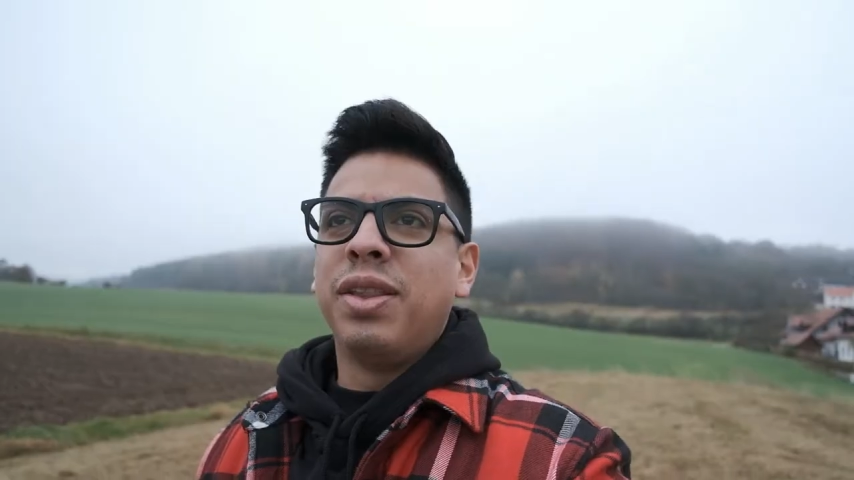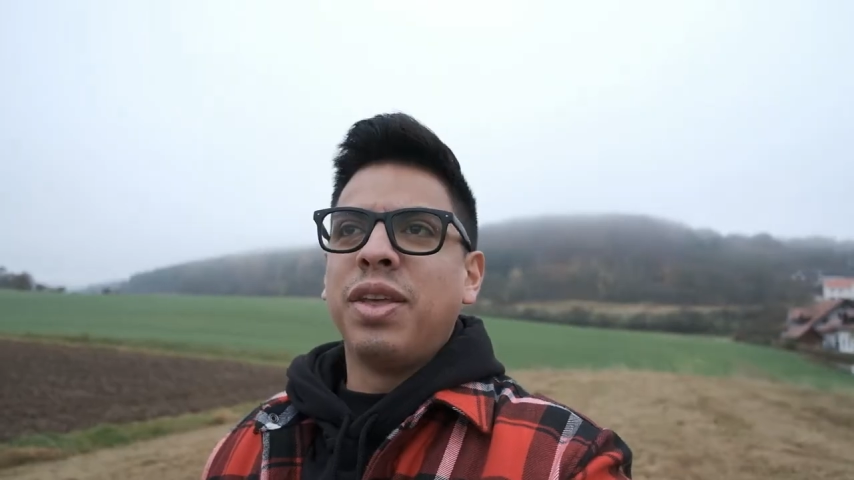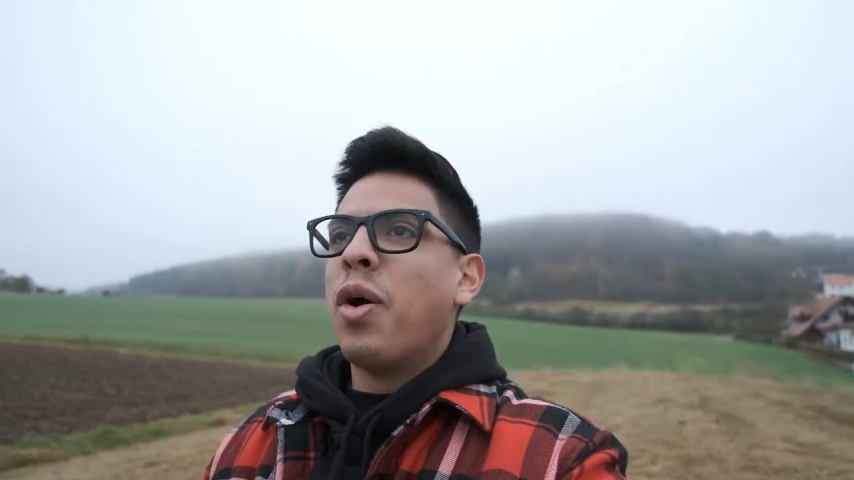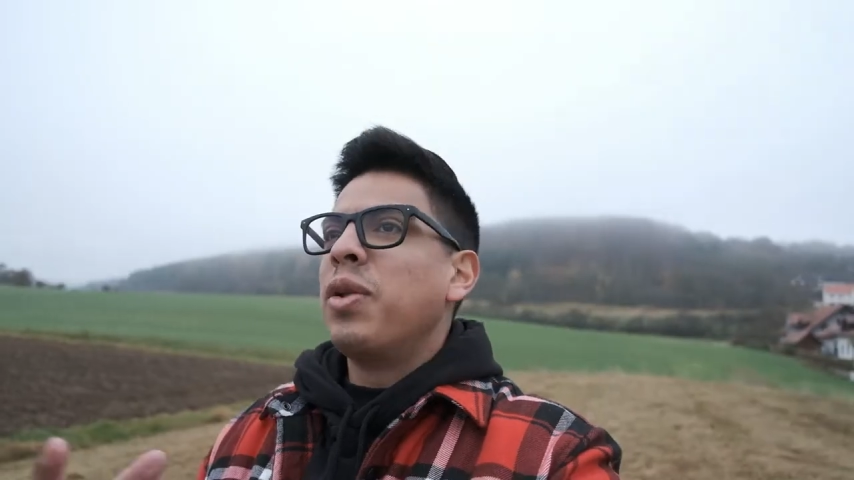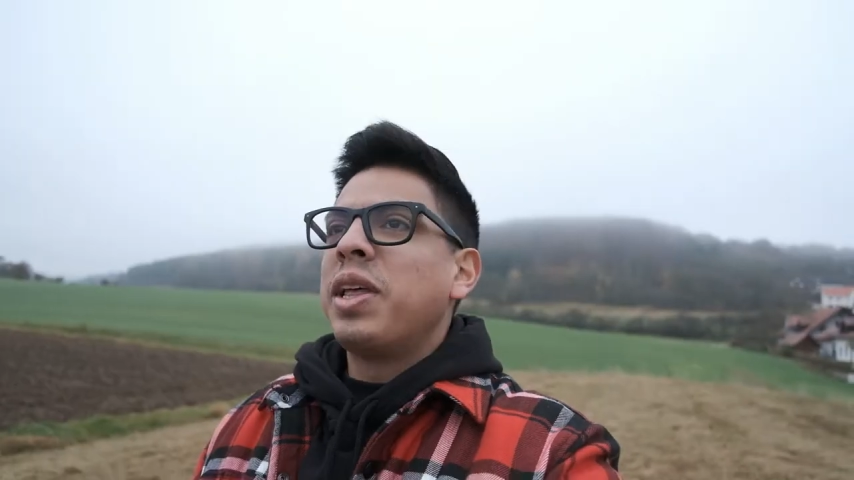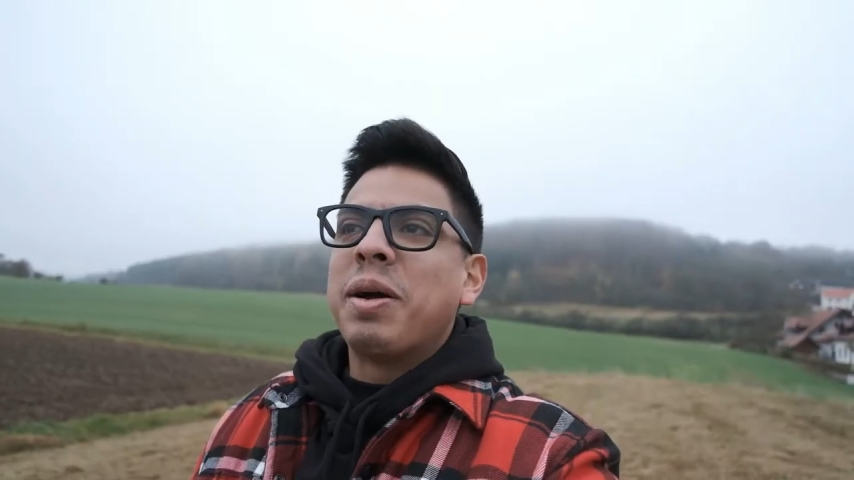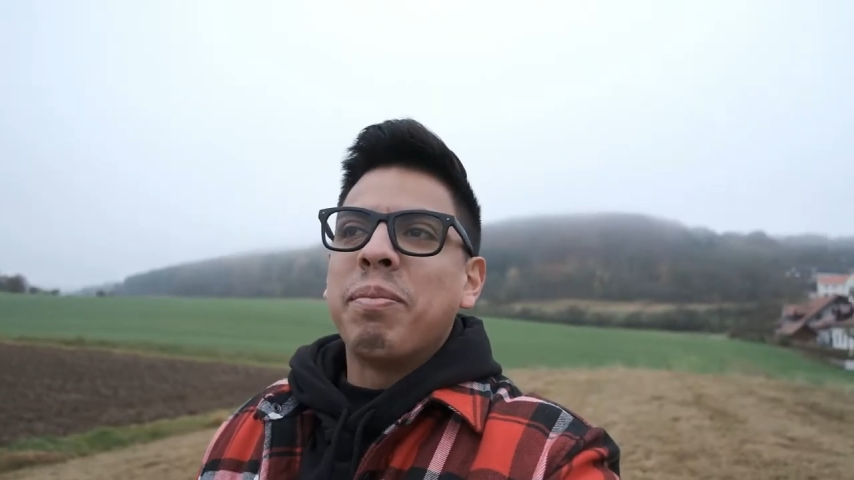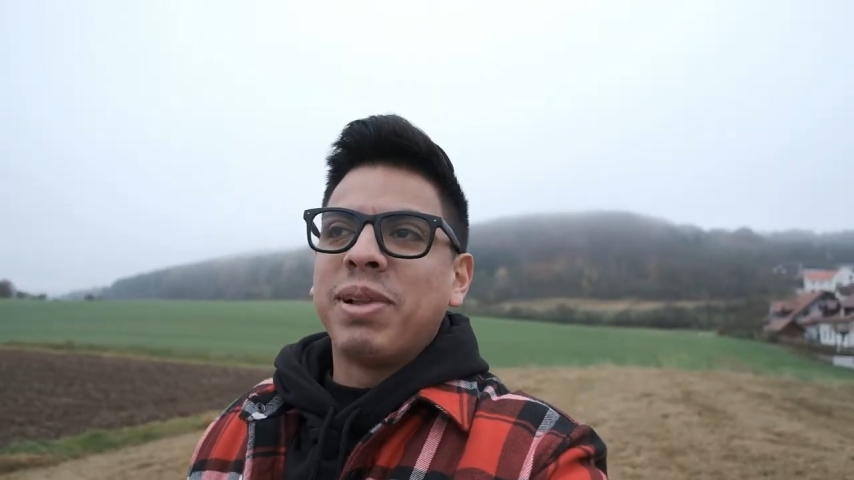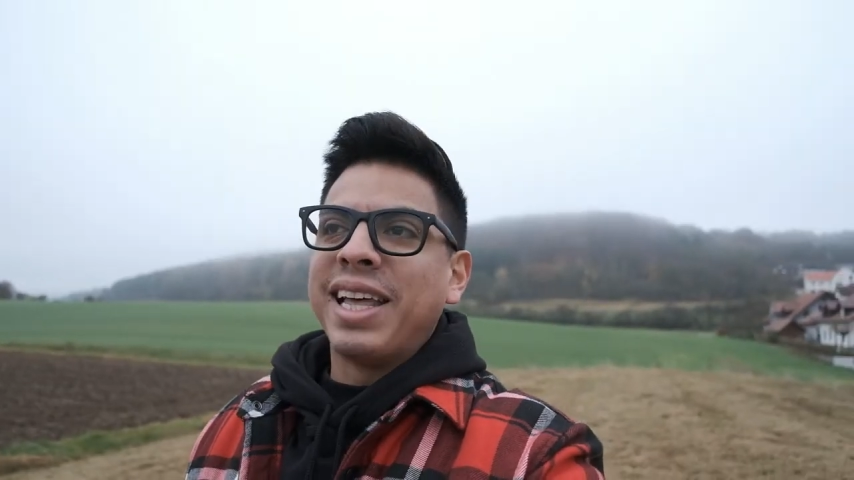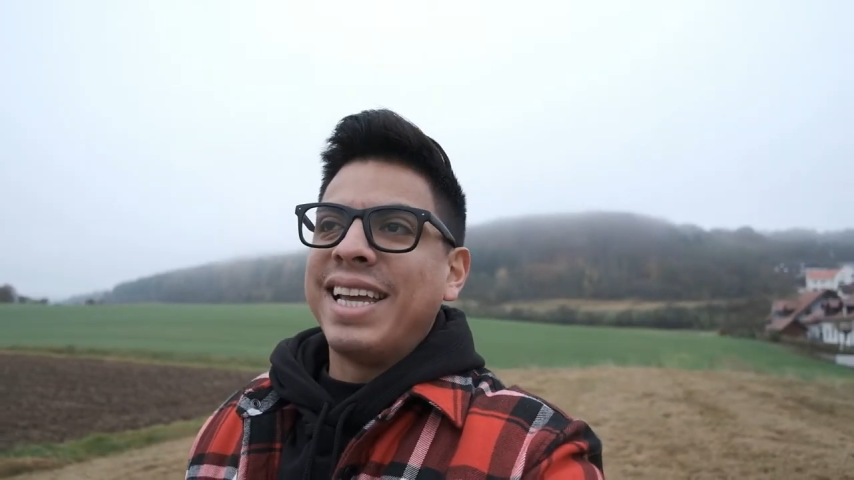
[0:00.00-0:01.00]
The only
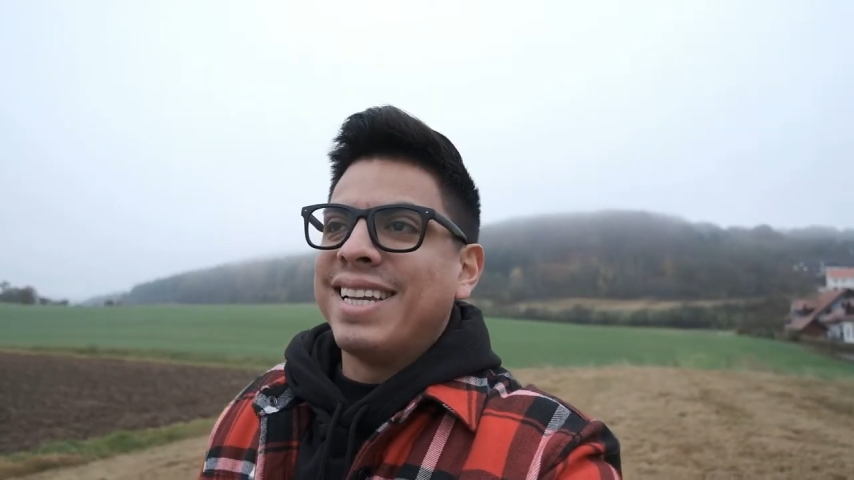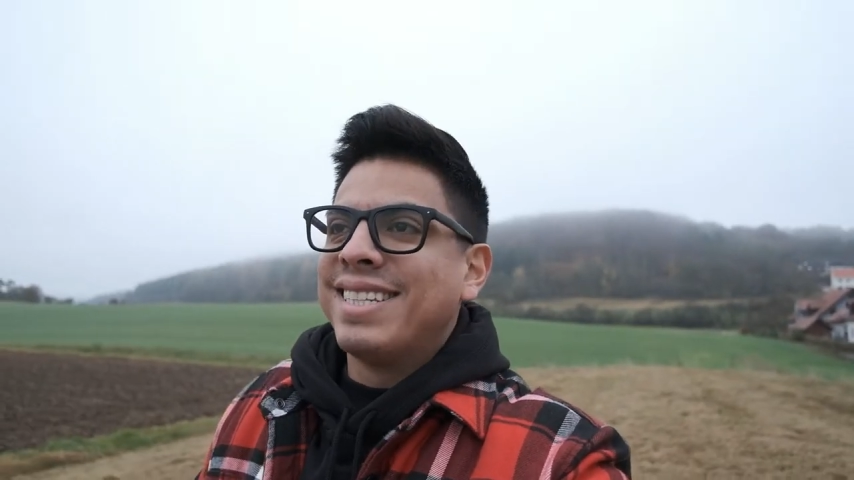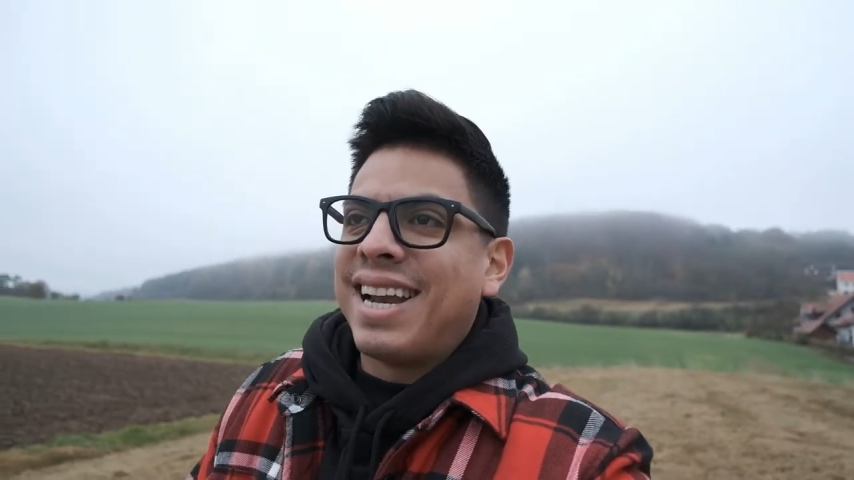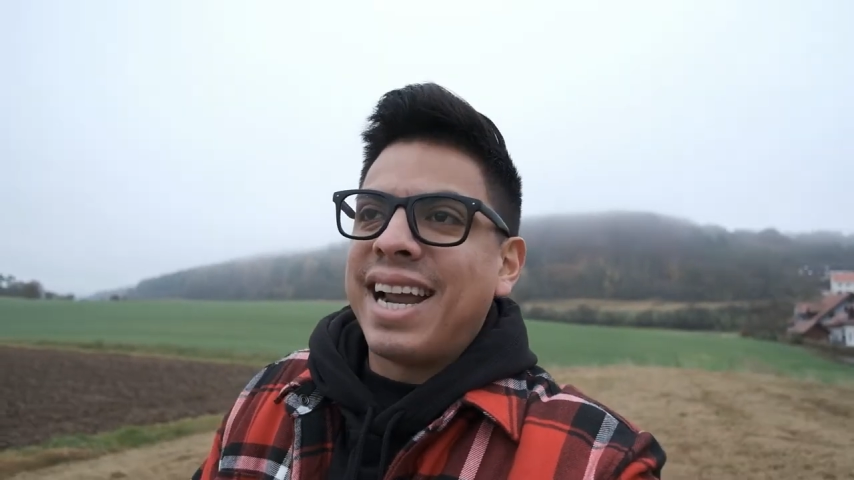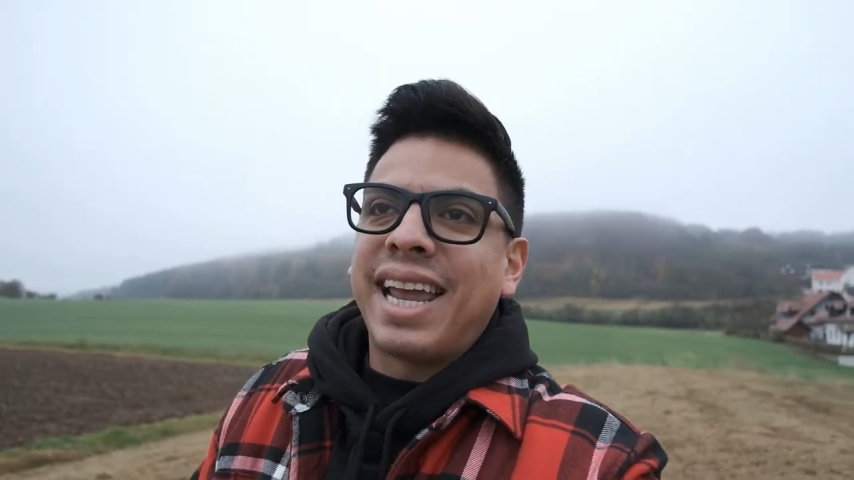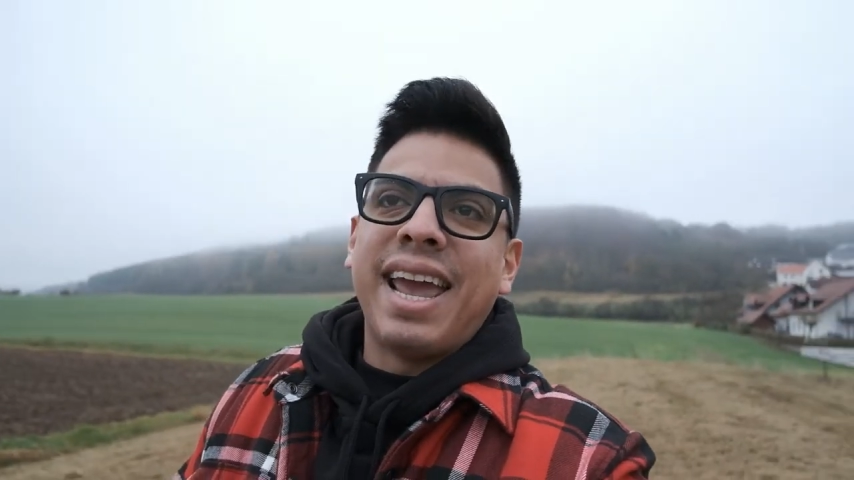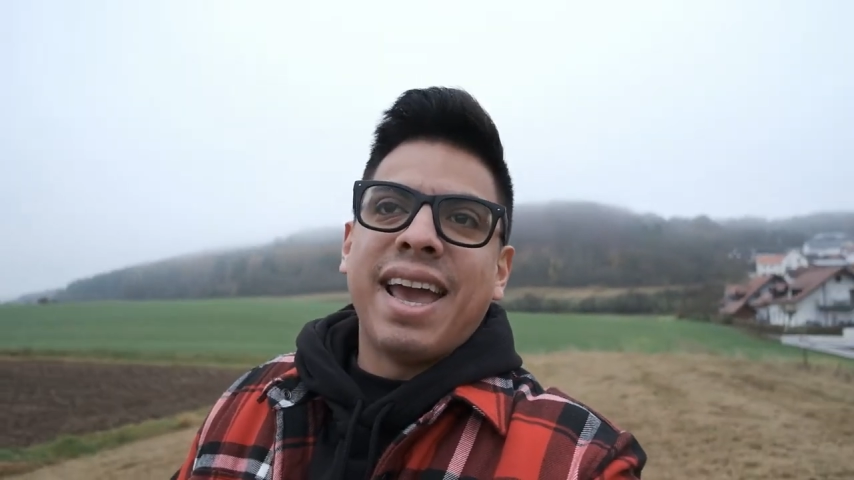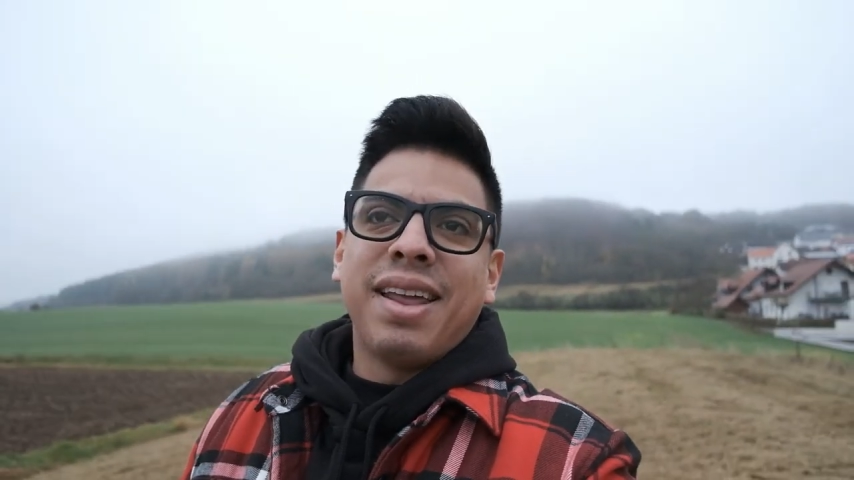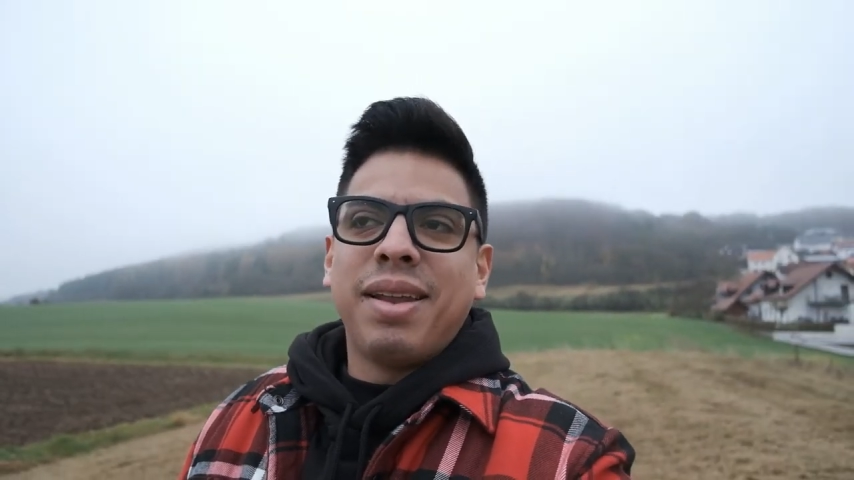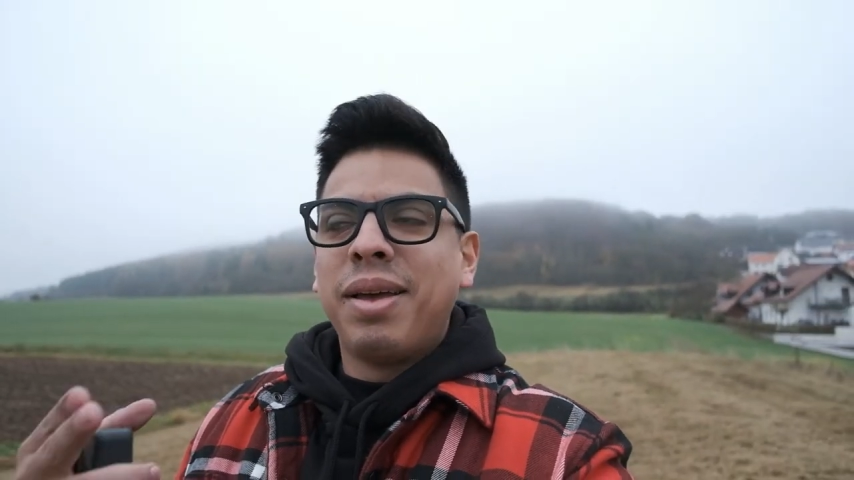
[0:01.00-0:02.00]
complaint is that I
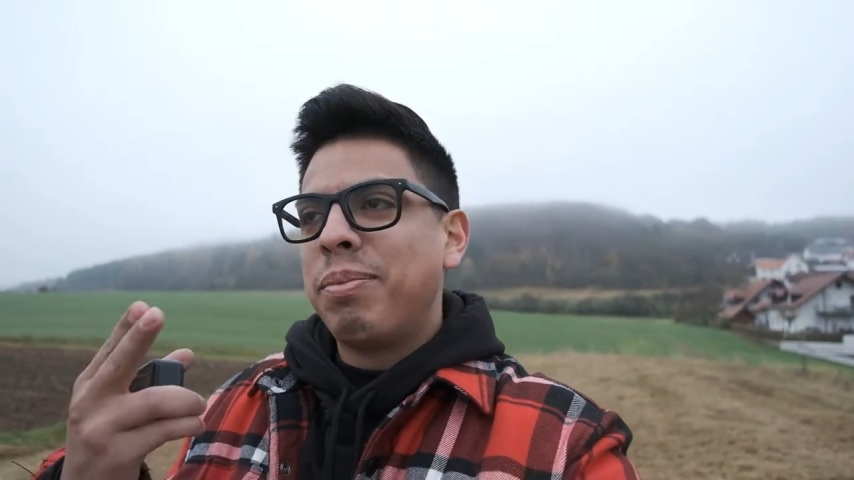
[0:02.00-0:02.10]
can't